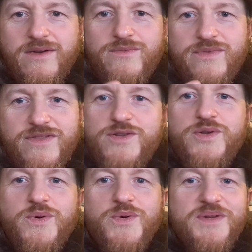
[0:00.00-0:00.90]
with the
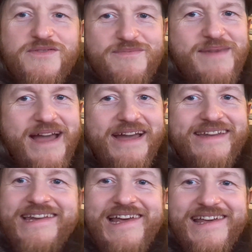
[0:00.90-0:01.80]
dawn of
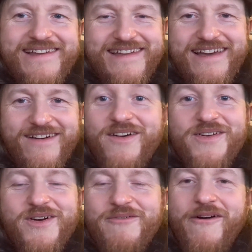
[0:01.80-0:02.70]
man on
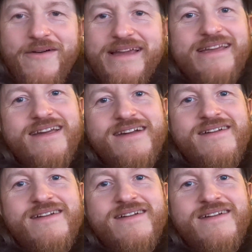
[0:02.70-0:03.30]
Hawaii,